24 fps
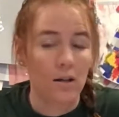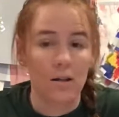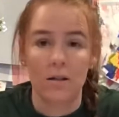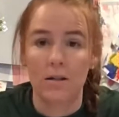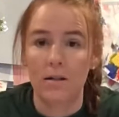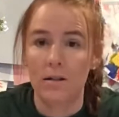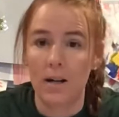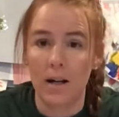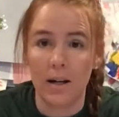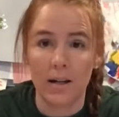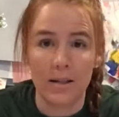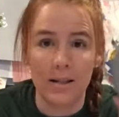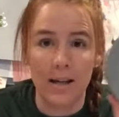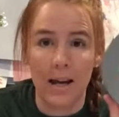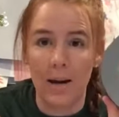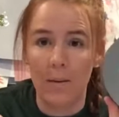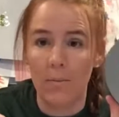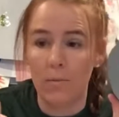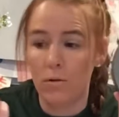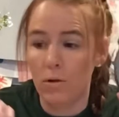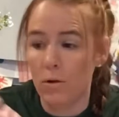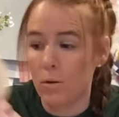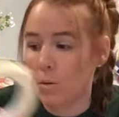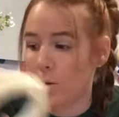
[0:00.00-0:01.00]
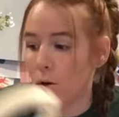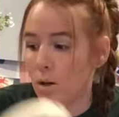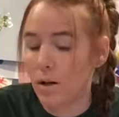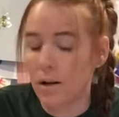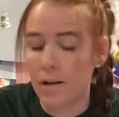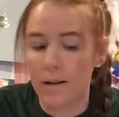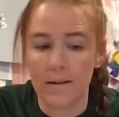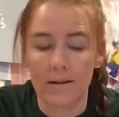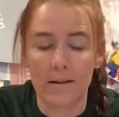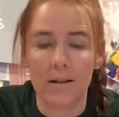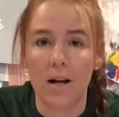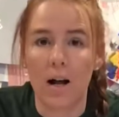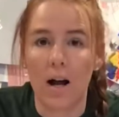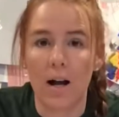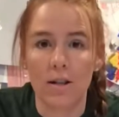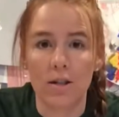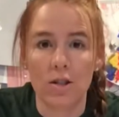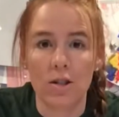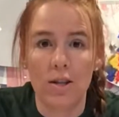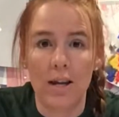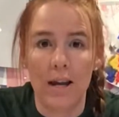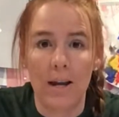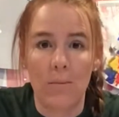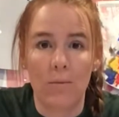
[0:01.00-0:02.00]
Duct tape will work,
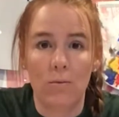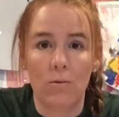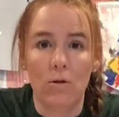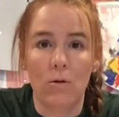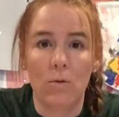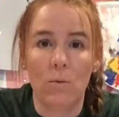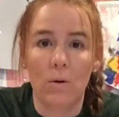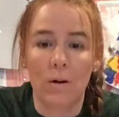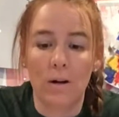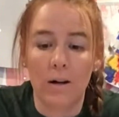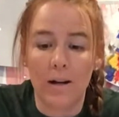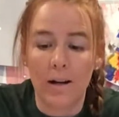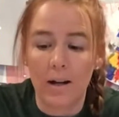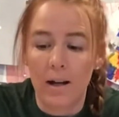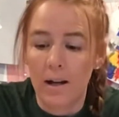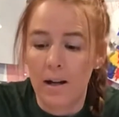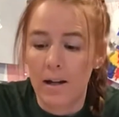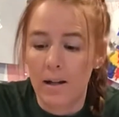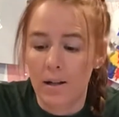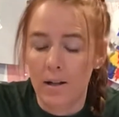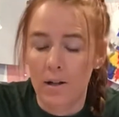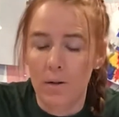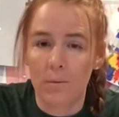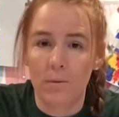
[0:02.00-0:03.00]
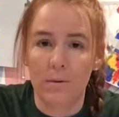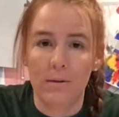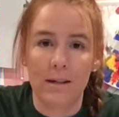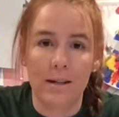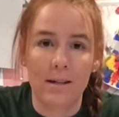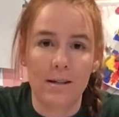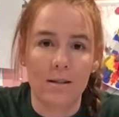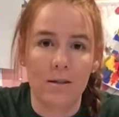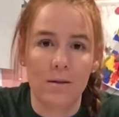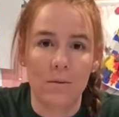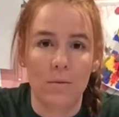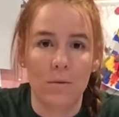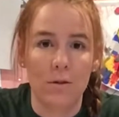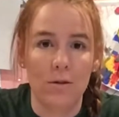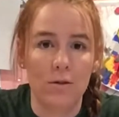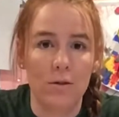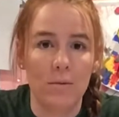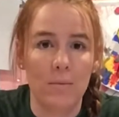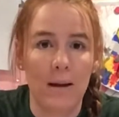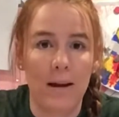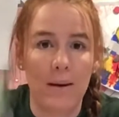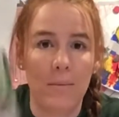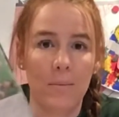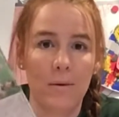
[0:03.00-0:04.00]
Scotch tape will work. You will need some
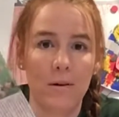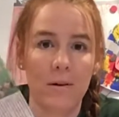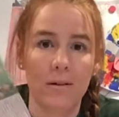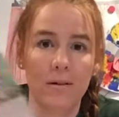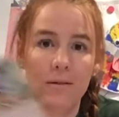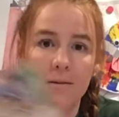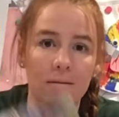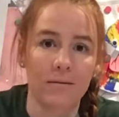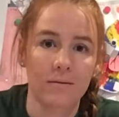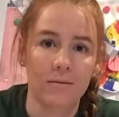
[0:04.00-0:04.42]
newspaper.